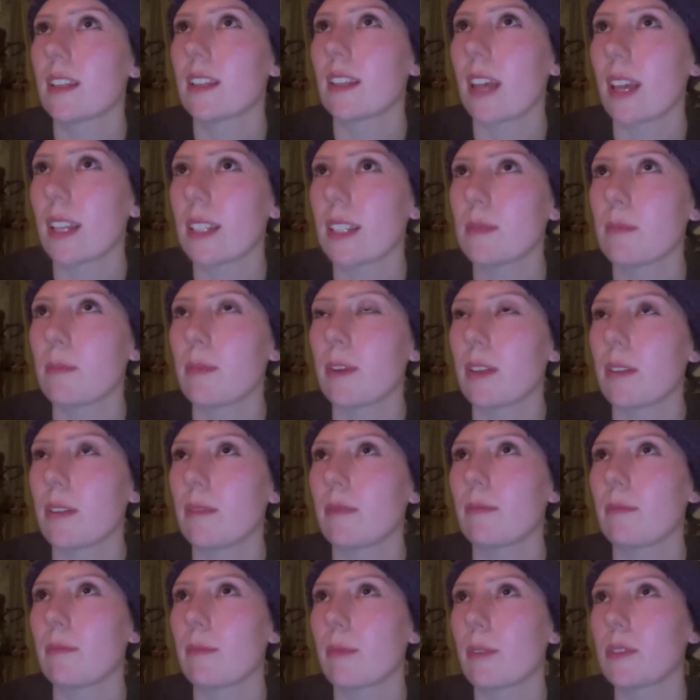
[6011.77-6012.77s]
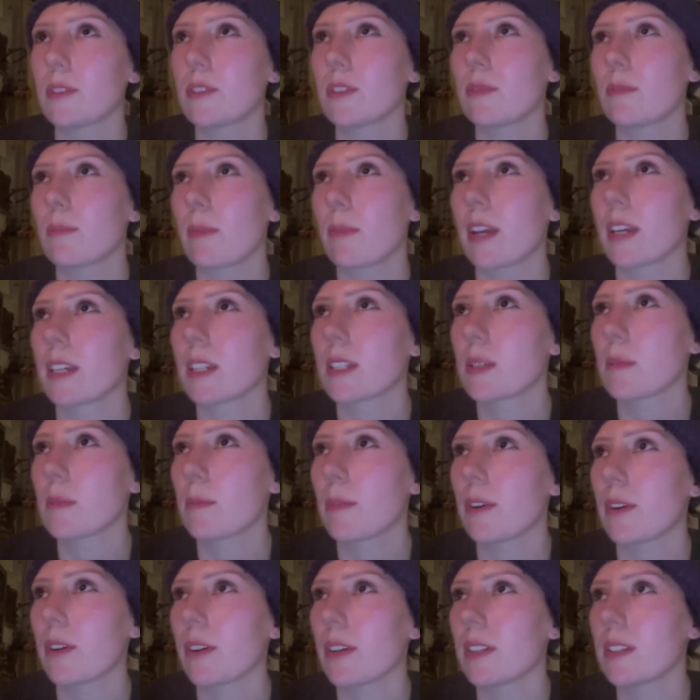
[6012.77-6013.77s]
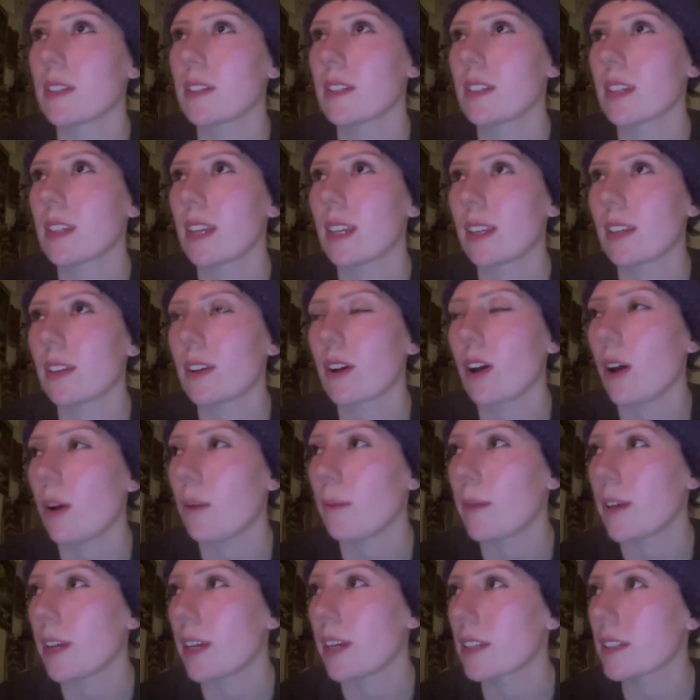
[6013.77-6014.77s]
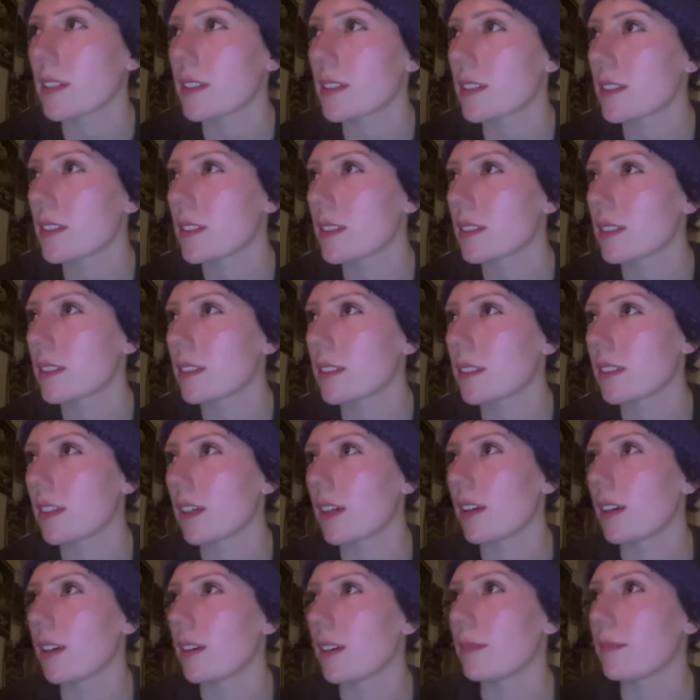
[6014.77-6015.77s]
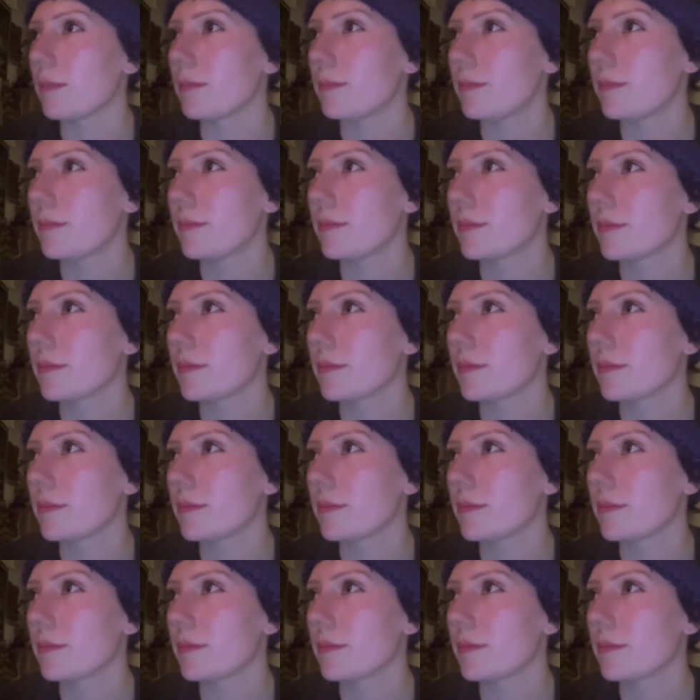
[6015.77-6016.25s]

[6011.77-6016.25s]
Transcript: that's been most of my experience in comics. Um,